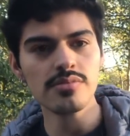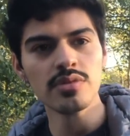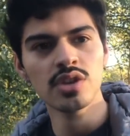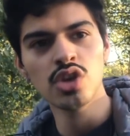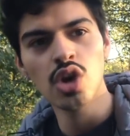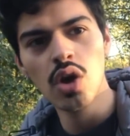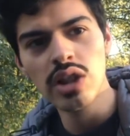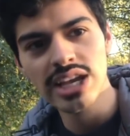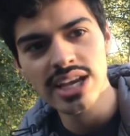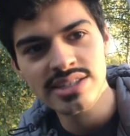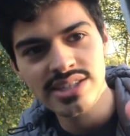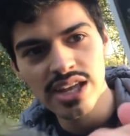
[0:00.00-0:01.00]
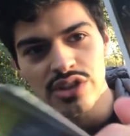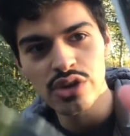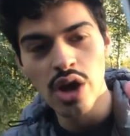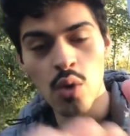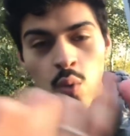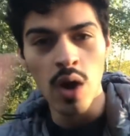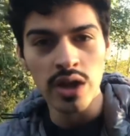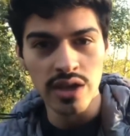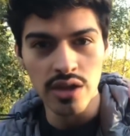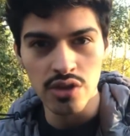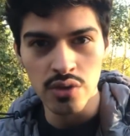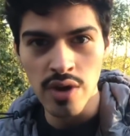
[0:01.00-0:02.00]
you know, like I said, they're not walking
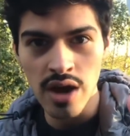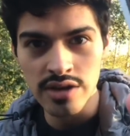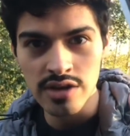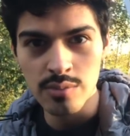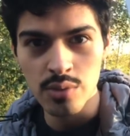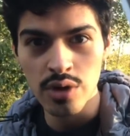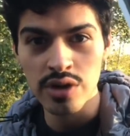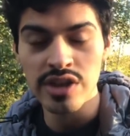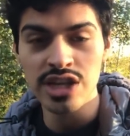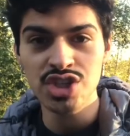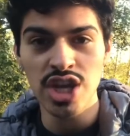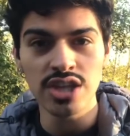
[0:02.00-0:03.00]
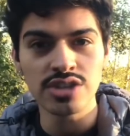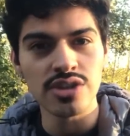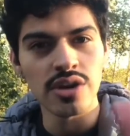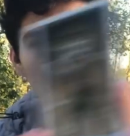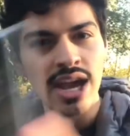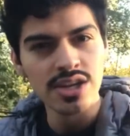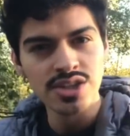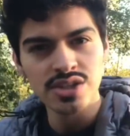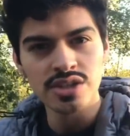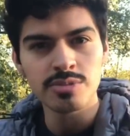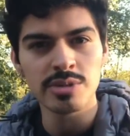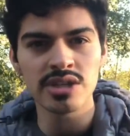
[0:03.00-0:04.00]
on the ground anymore. They changed their
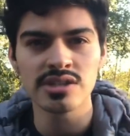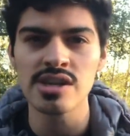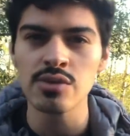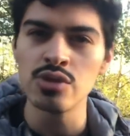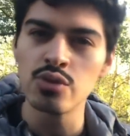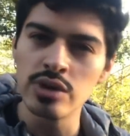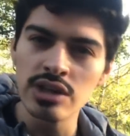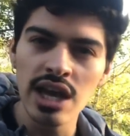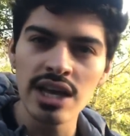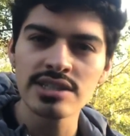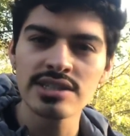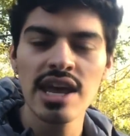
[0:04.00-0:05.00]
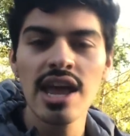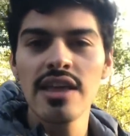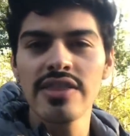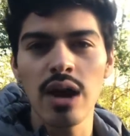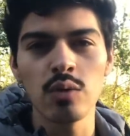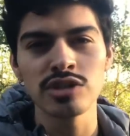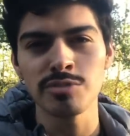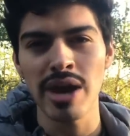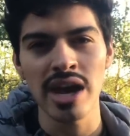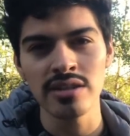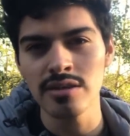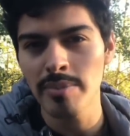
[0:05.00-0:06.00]
actions because they realized that was
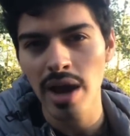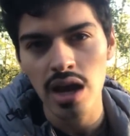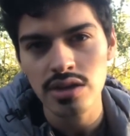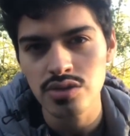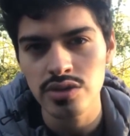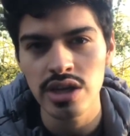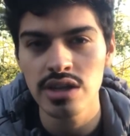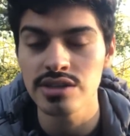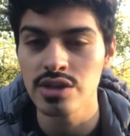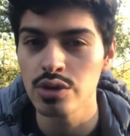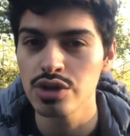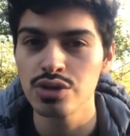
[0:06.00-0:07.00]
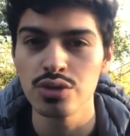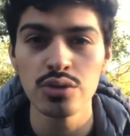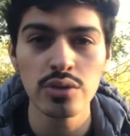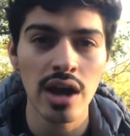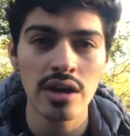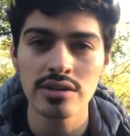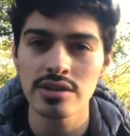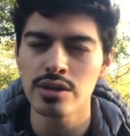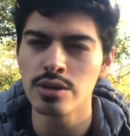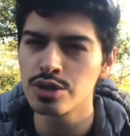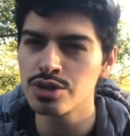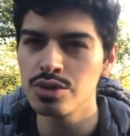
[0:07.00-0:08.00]
bad in the past, okay? Because they were too grounded, they
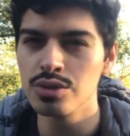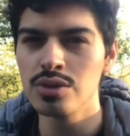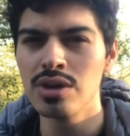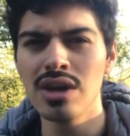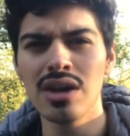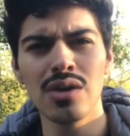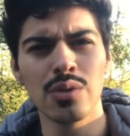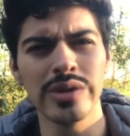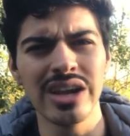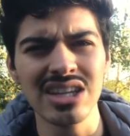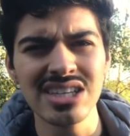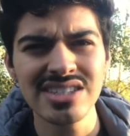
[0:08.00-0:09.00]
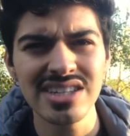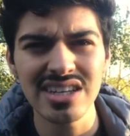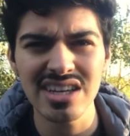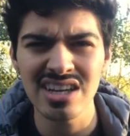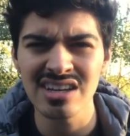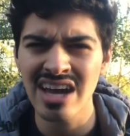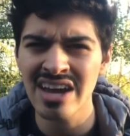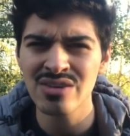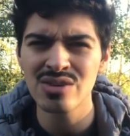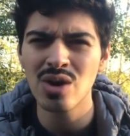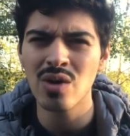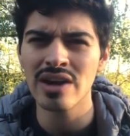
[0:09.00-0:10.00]
were too realistic, and I don't
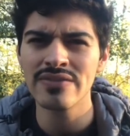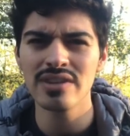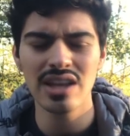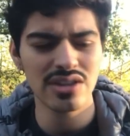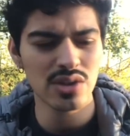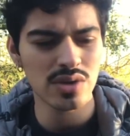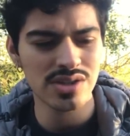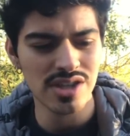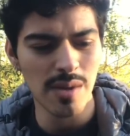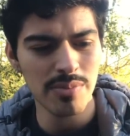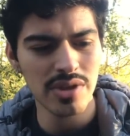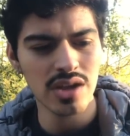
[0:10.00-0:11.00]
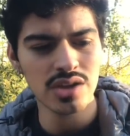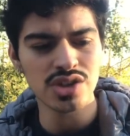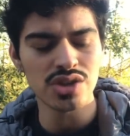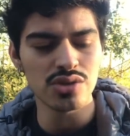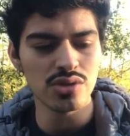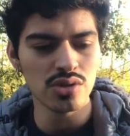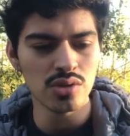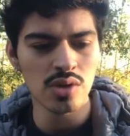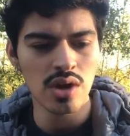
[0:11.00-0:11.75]
know. I feel like there was something to do